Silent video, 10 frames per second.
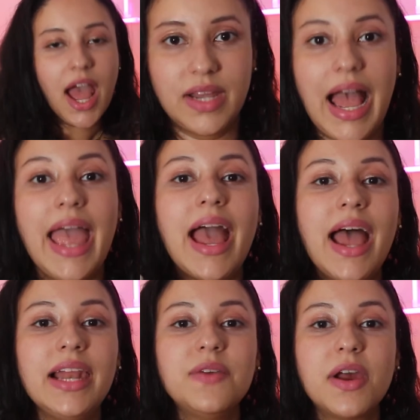I
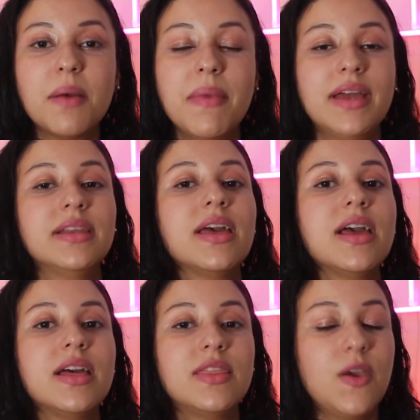highly recommend
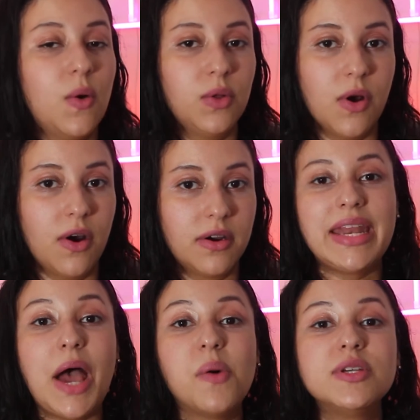The Old Guard.
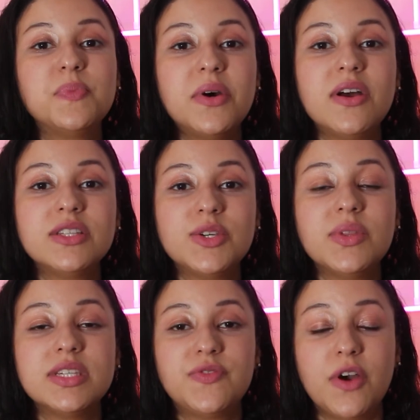Now, I was put onto
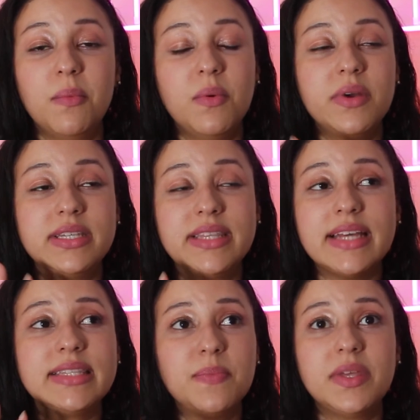this film. It's
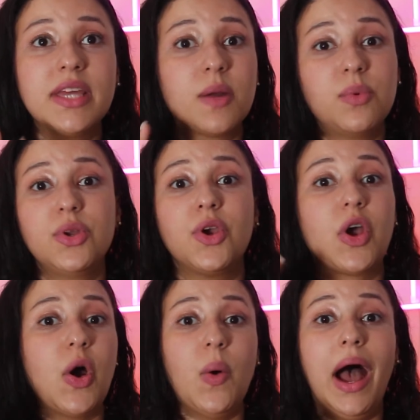not something that I would
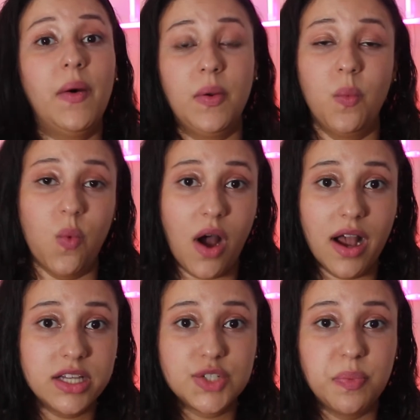go out and
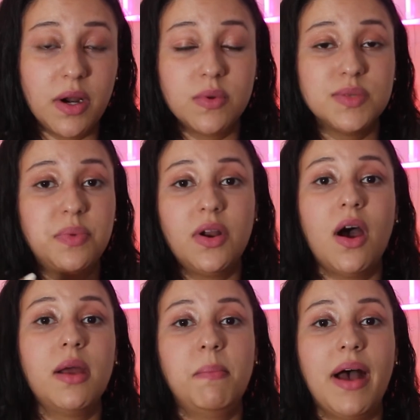watch, but I was put
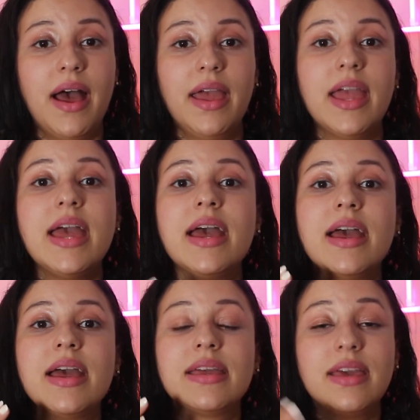on by
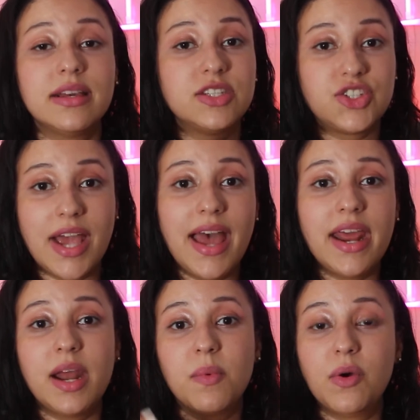Geekettes Chat,
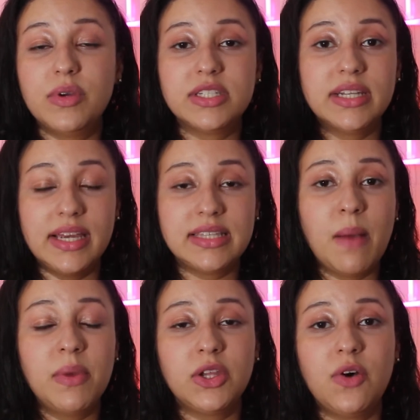and I'm going to link
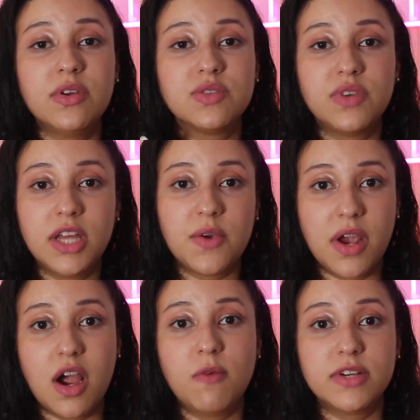down below. There's really
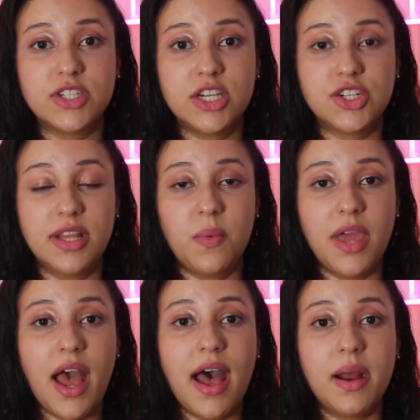great conversation that we
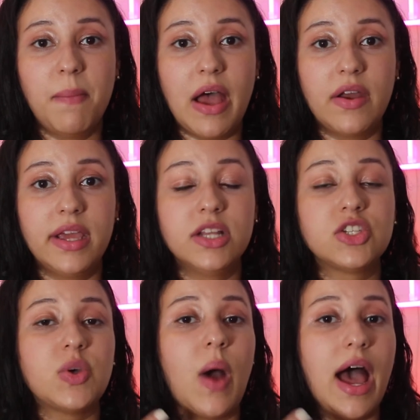had about it.
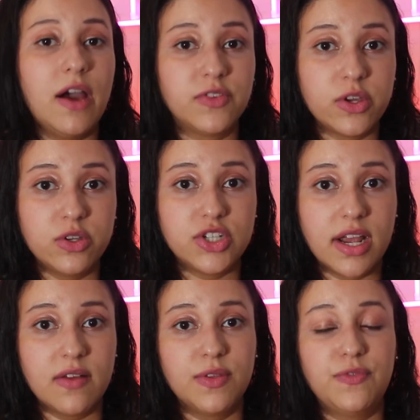So after you
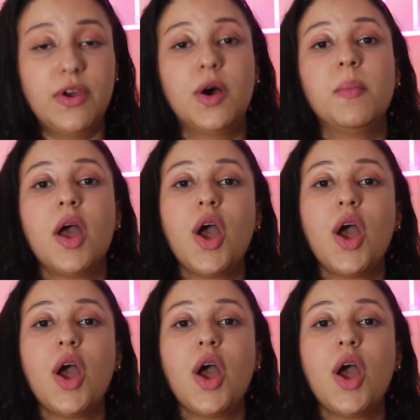check out the film,